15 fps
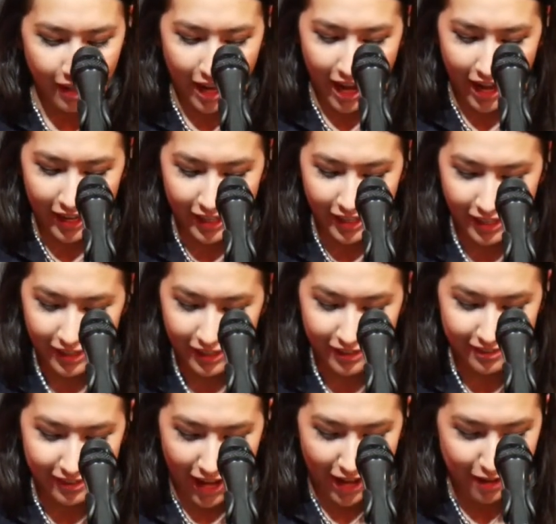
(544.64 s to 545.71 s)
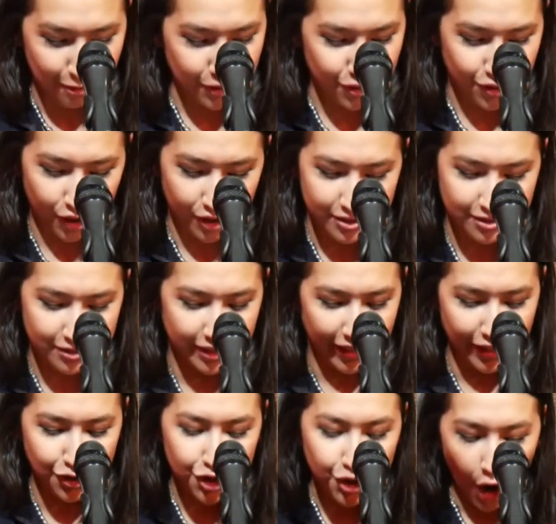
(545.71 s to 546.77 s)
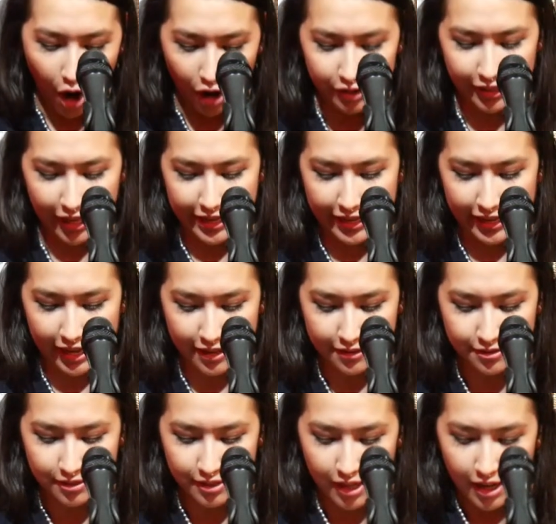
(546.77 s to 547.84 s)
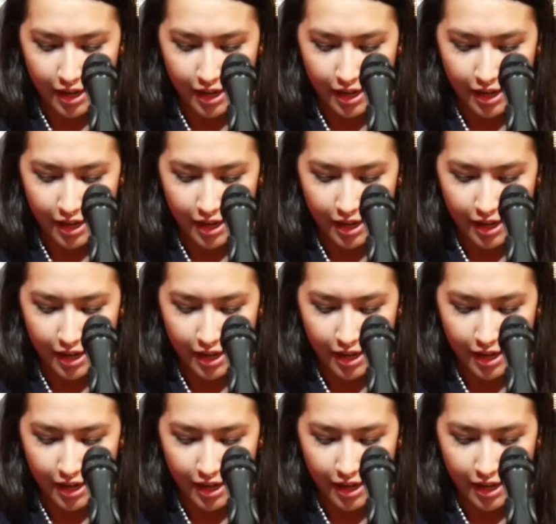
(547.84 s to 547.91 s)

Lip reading: I was just in shock, I guess.